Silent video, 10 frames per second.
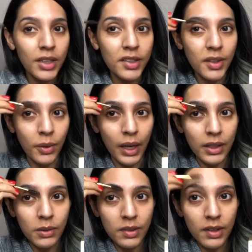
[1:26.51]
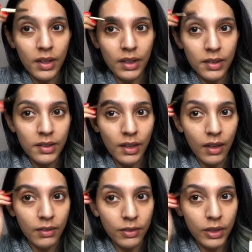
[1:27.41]
So I use this
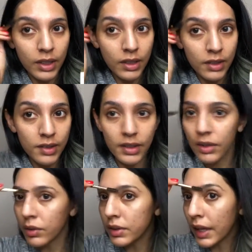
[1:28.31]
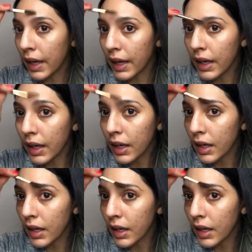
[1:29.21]
every single day.